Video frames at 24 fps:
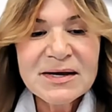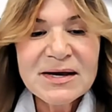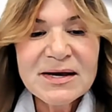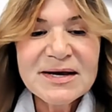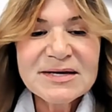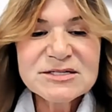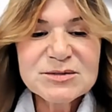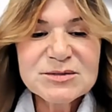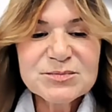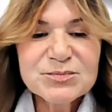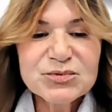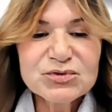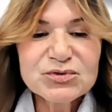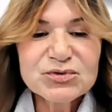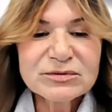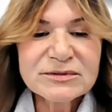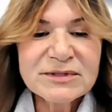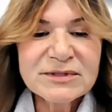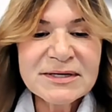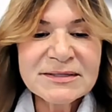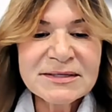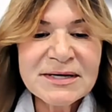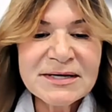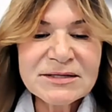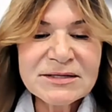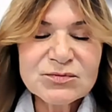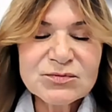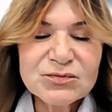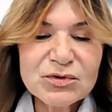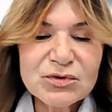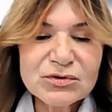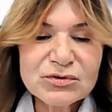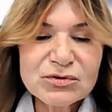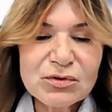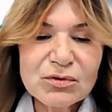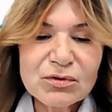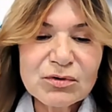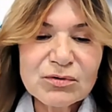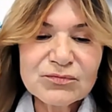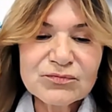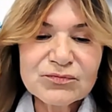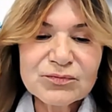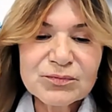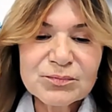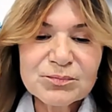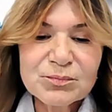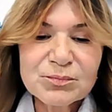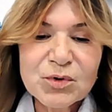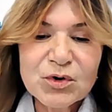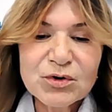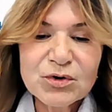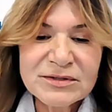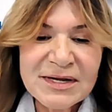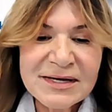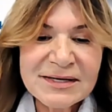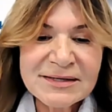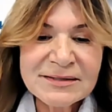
has built a network of more